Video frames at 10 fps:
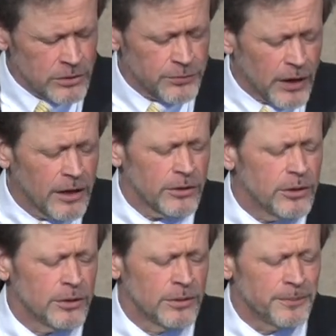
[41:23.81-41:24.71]
To
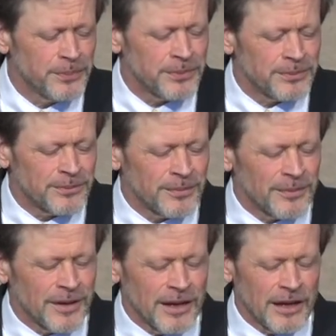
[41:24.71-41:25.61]
follow you
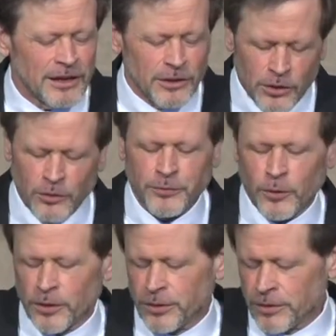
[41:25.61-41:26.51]
and to go
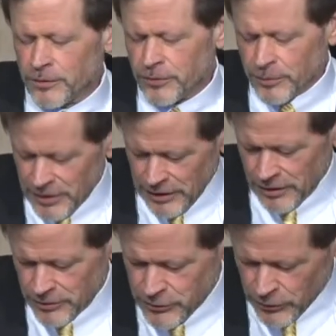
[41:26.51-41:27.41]
forth from
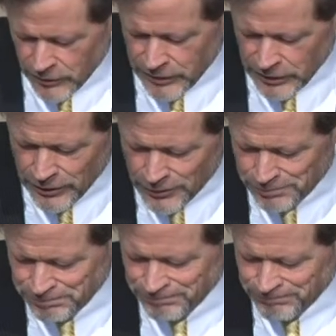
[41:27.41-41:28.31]
here serving you.
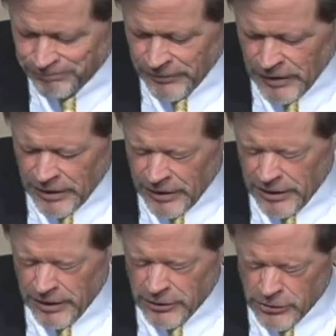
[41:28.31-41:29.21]

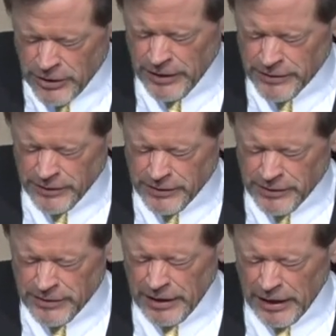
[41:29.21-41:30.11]
In
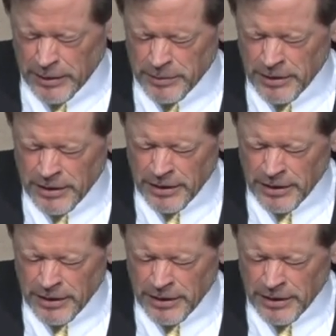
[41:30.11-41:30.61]
Jesus' name.